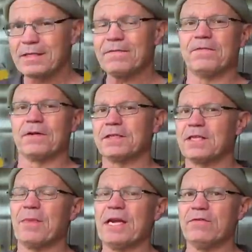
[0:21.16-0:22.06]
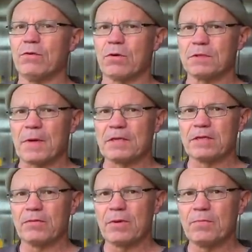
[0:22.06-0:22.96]
different to the medieval crossbows
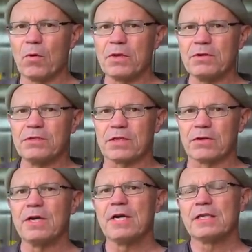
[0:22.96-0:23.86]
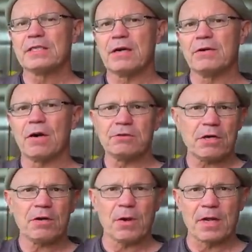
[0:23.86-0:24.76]
that we're more used to. So I'll
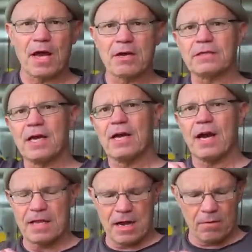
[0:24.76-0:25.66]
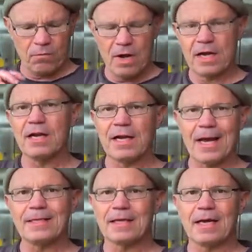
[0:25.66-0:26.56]
show you one of those, and then I'm really going to
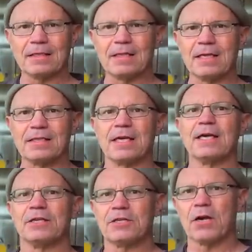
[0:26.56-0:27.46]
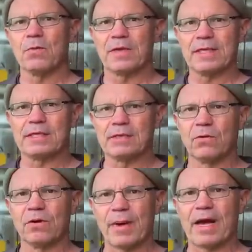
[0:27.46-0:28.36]
get into the guts of this thing and show you what this is
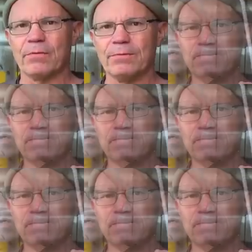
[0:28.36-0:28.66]
all about.